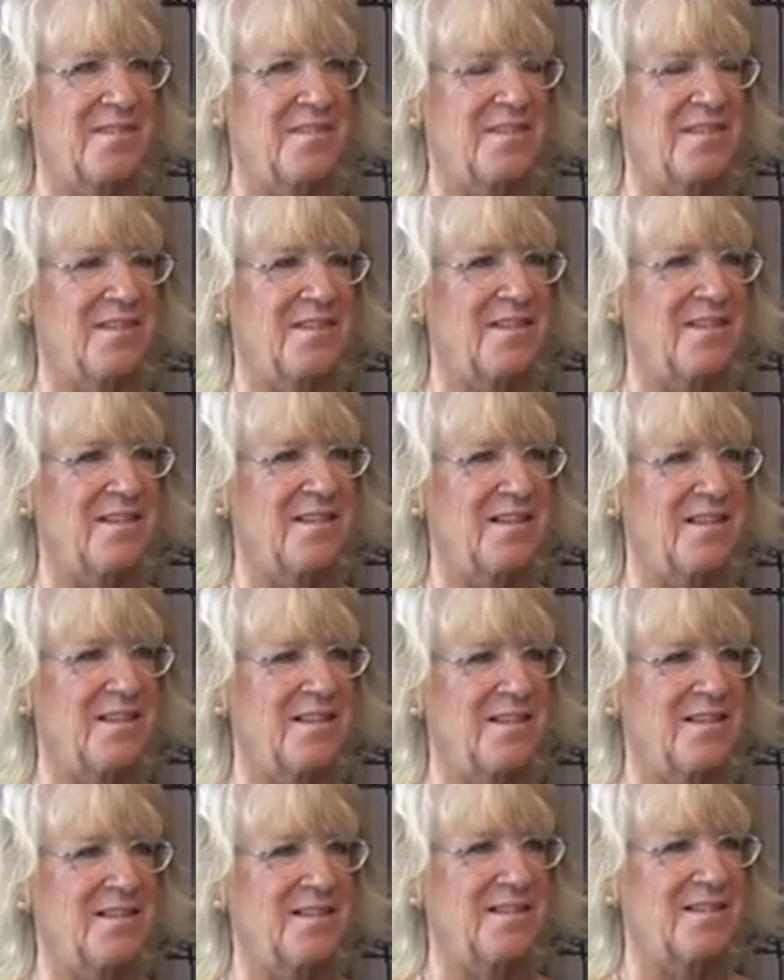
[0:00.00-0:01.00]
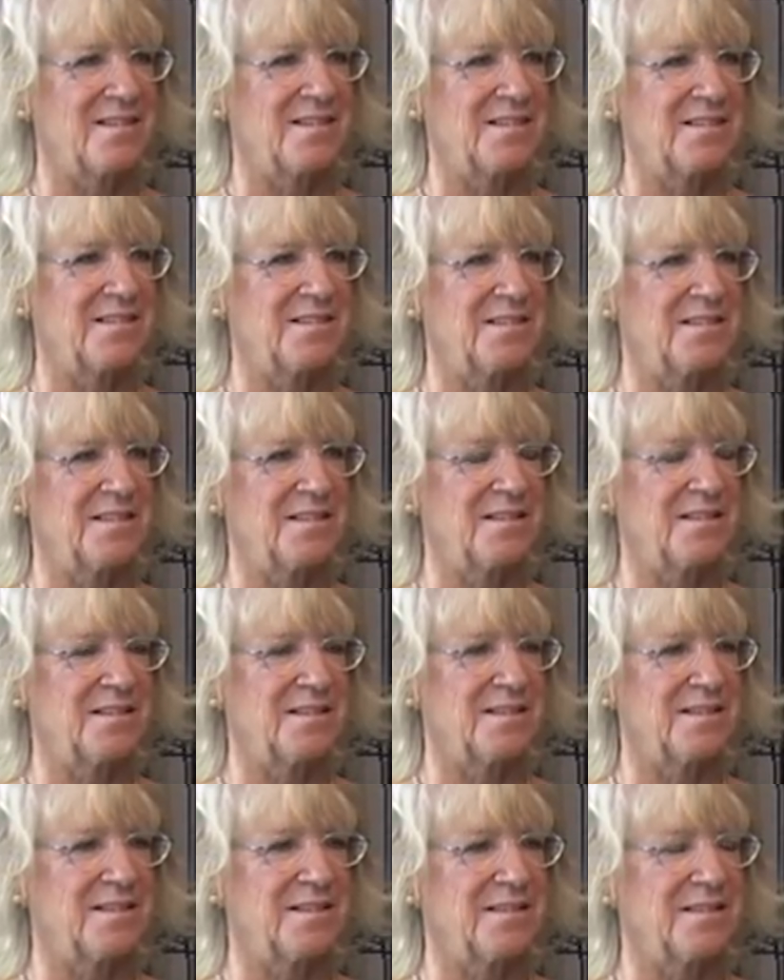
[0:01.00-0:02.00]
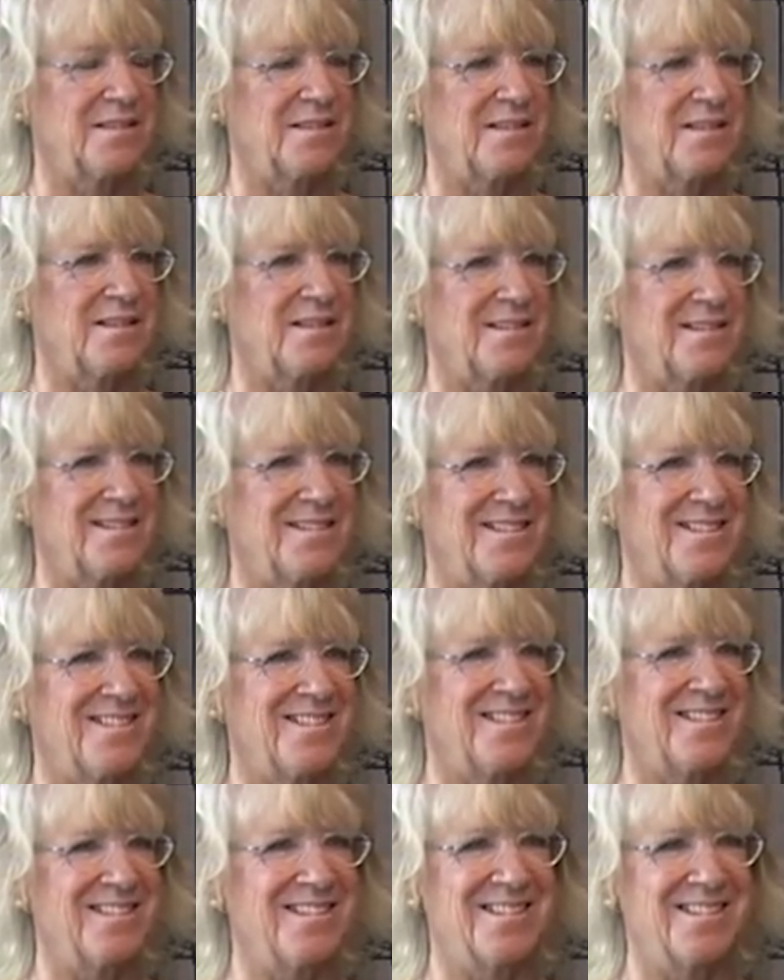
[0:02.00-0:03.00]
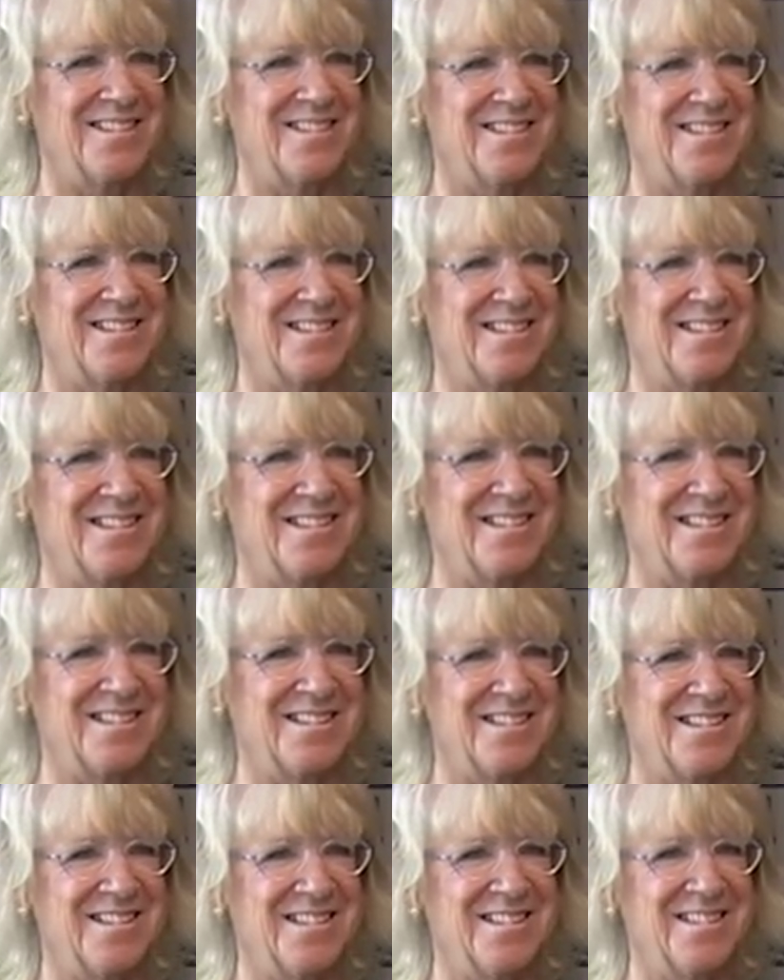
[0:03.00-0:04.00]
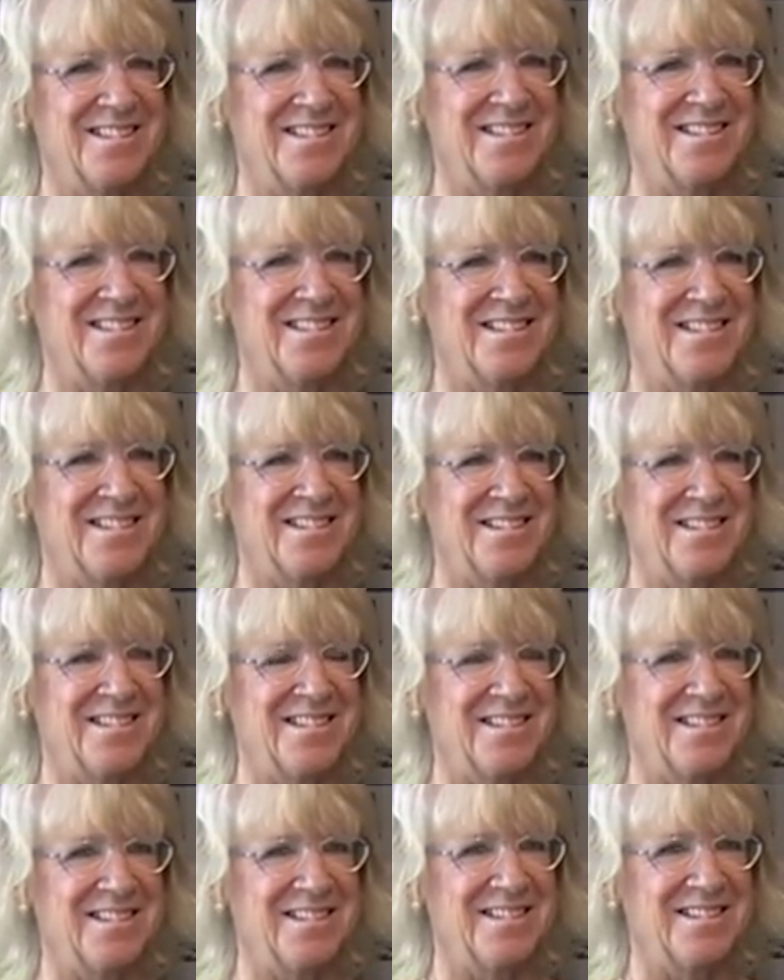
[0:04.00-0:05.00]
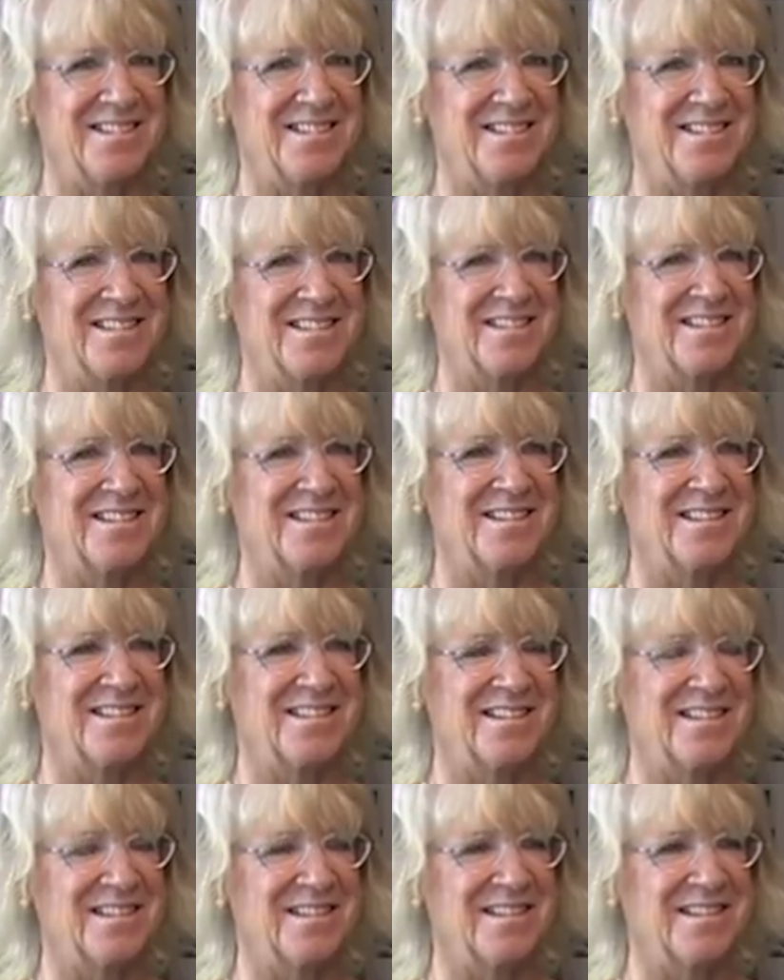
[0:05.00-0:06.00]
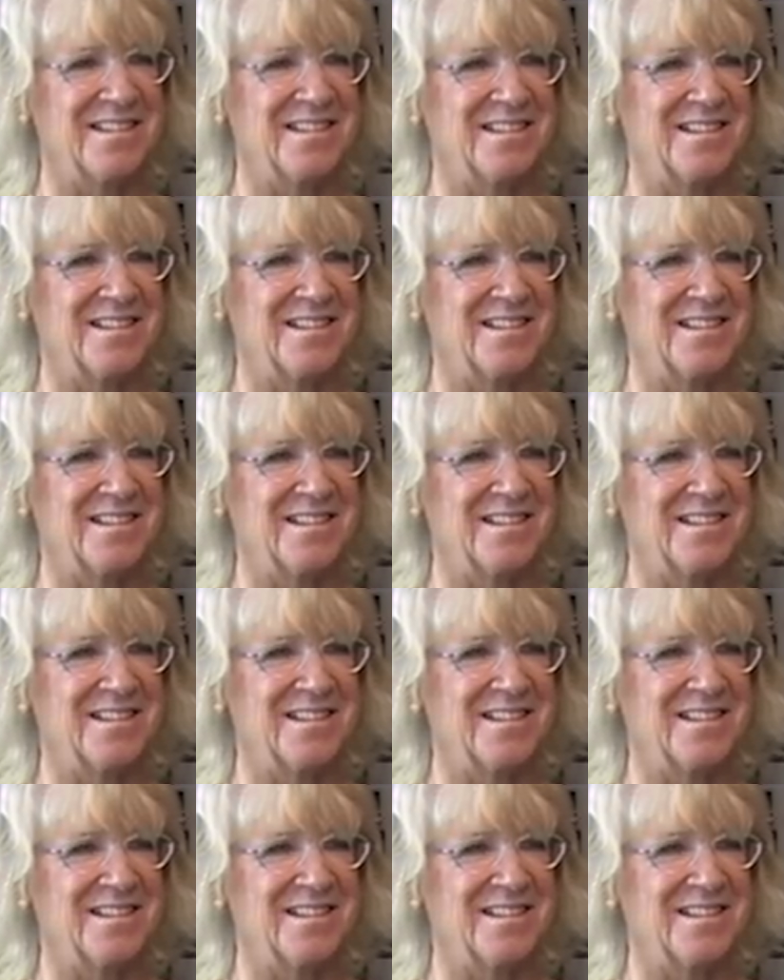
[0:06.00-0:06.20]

(silent)